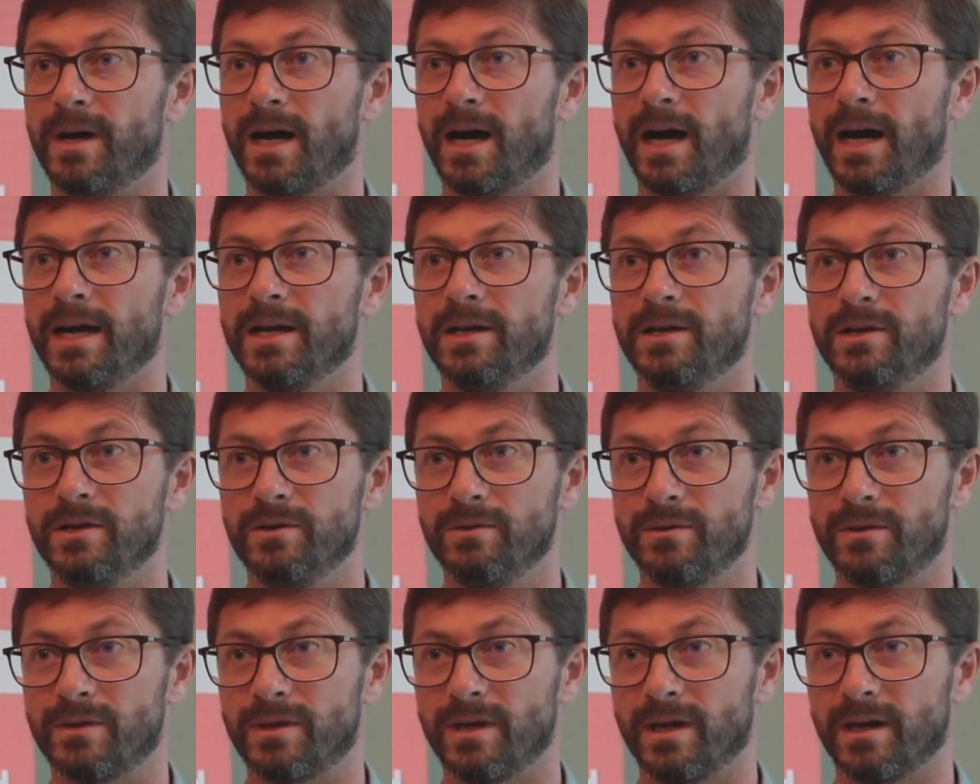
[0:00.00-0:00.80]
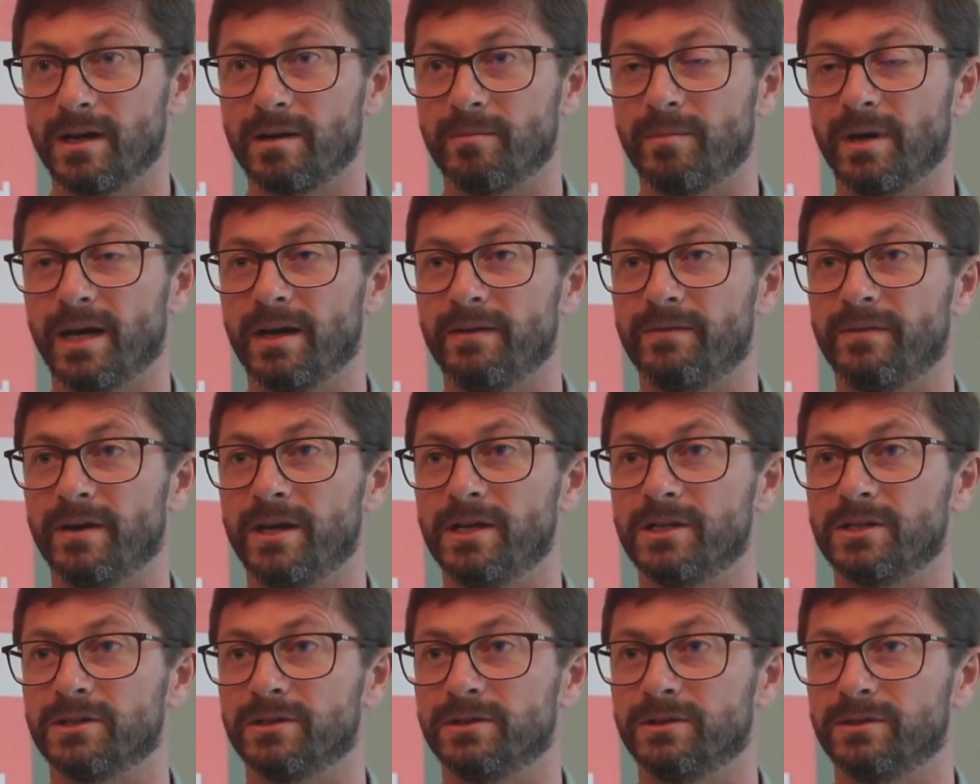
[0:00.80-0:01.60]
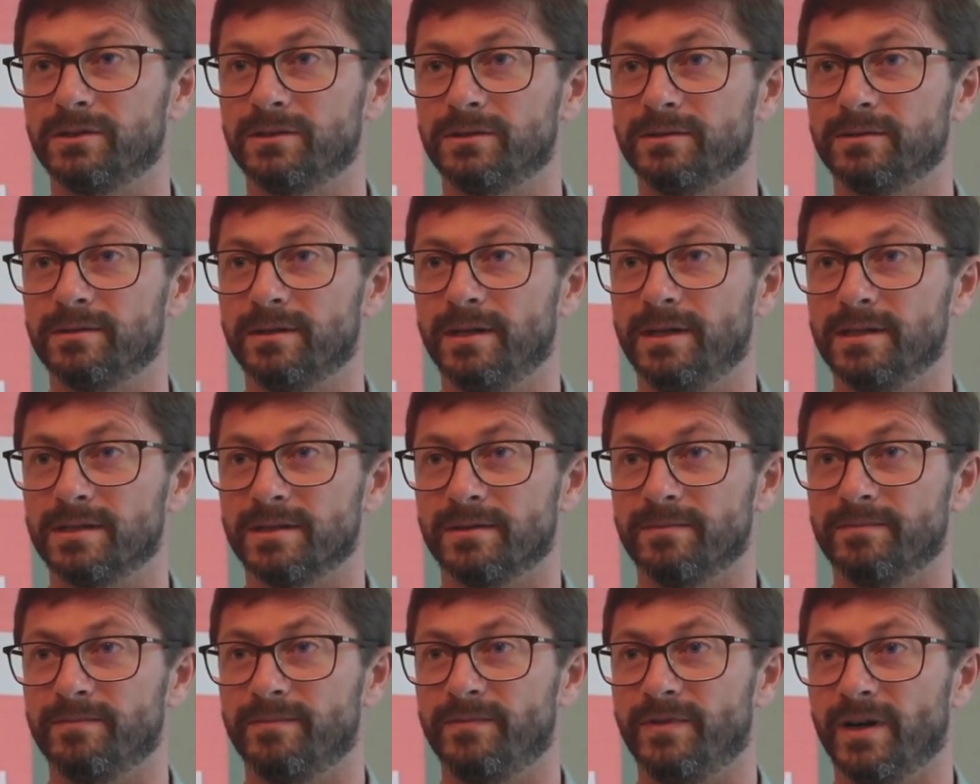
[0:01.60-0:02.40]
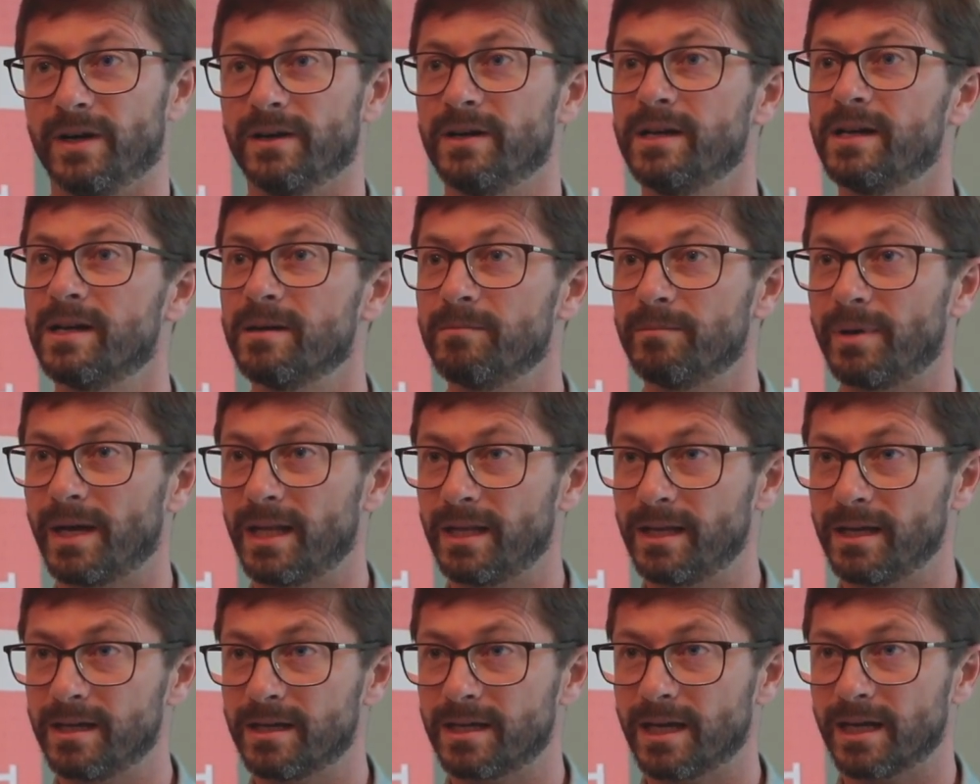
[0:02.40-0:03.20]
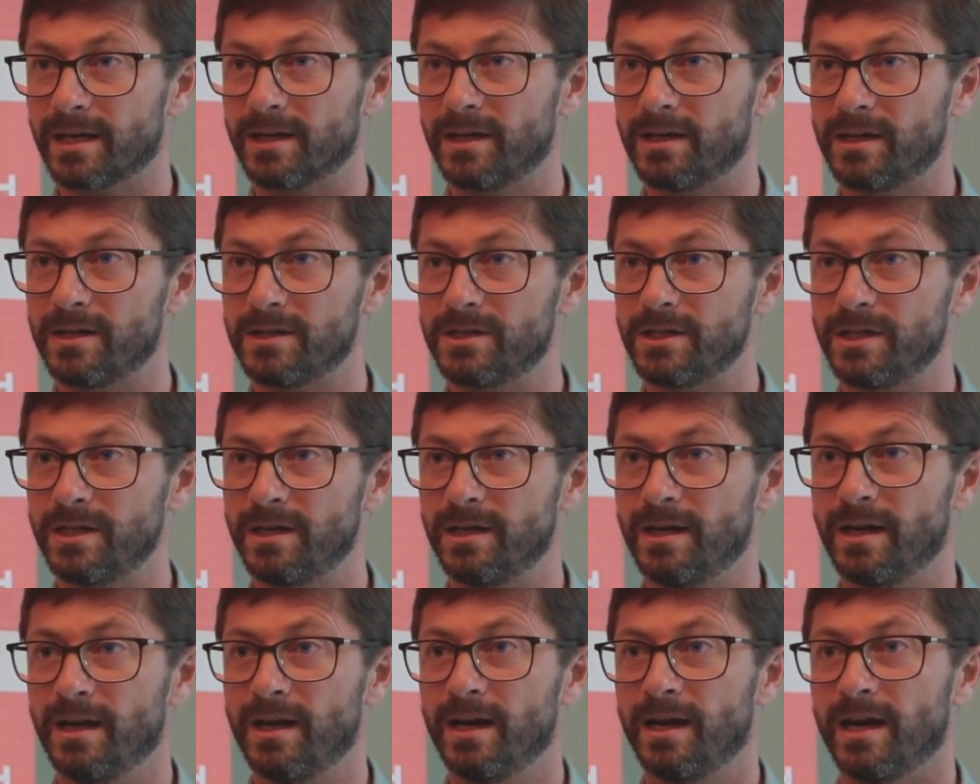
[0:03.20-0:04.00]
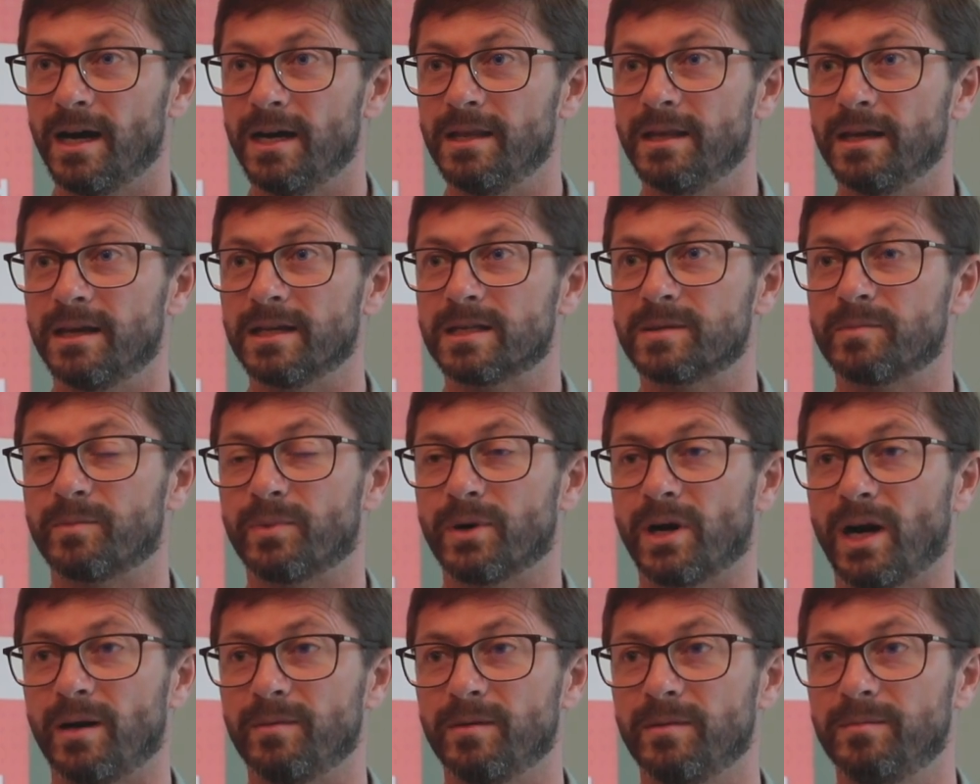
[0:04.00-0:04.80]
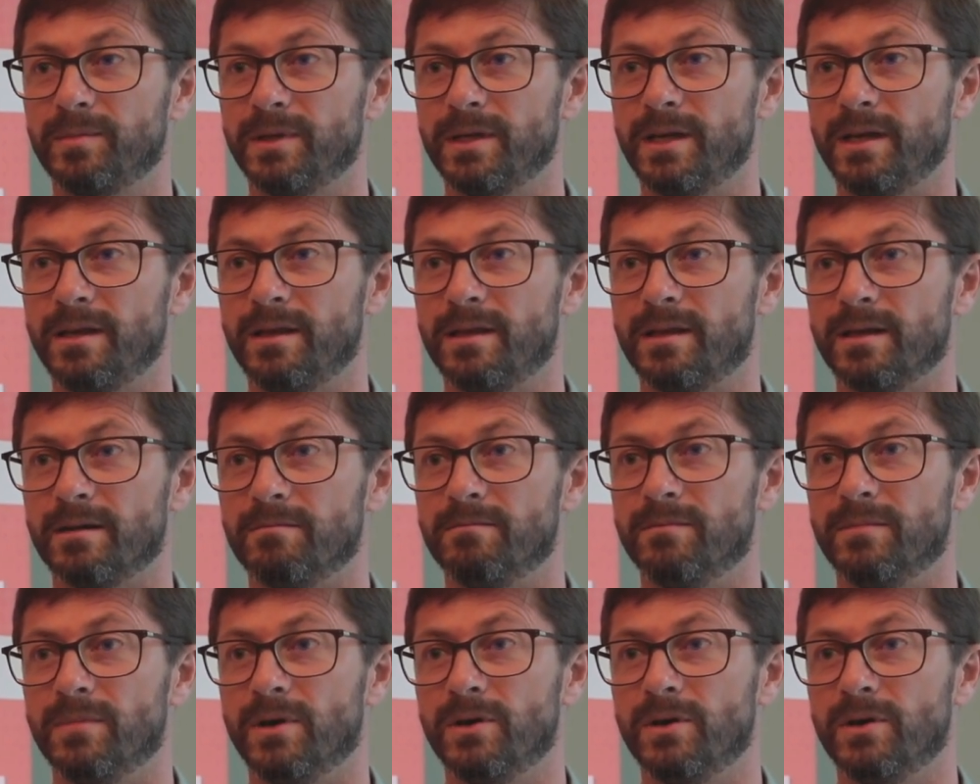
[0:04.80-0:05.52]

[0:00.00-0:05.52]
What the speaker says: I do think bifacial is a very compelling technology. I think it's probably the